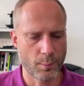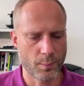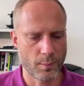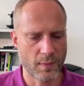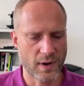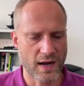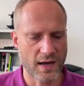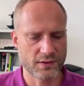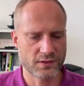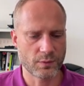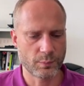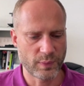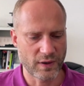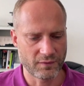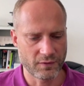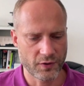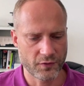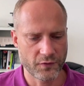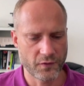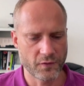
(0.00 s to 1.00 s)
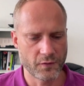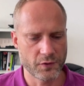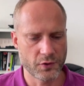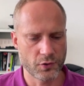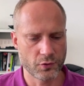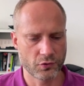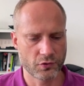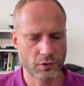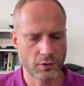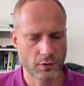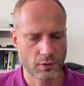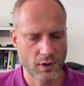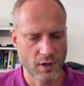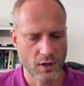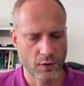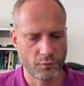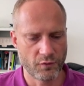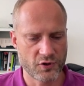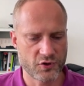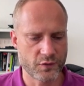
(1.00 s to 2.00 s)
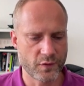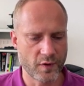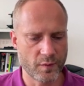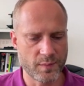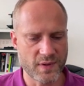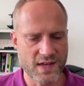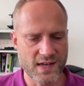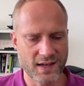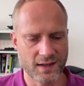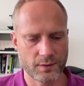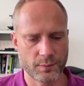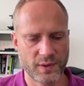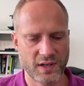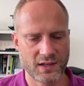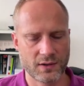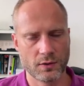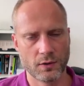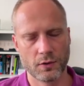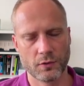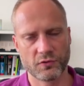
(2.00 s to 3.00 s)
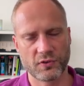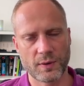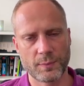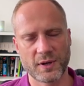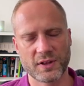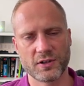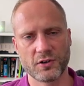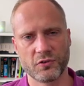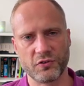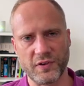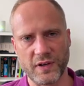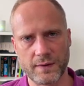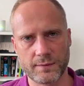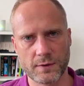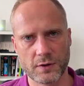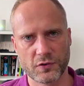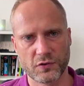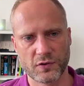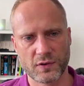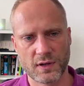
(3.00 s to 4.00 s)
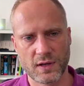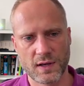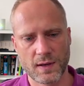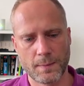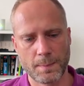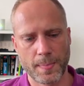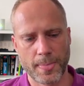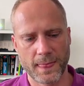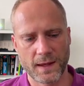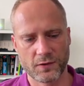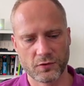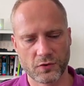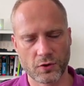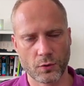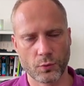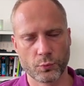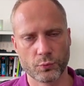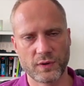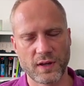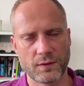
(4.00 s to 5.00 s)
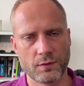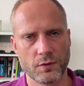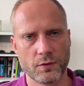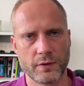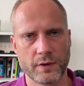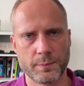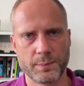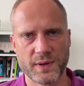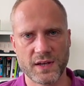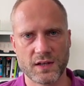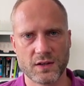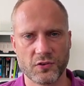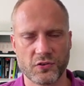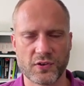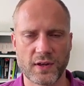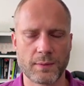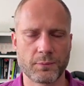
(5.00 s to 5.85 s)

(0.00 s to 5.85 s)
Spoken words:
other powerful user which will be admin on some other servers. So they will repeat the same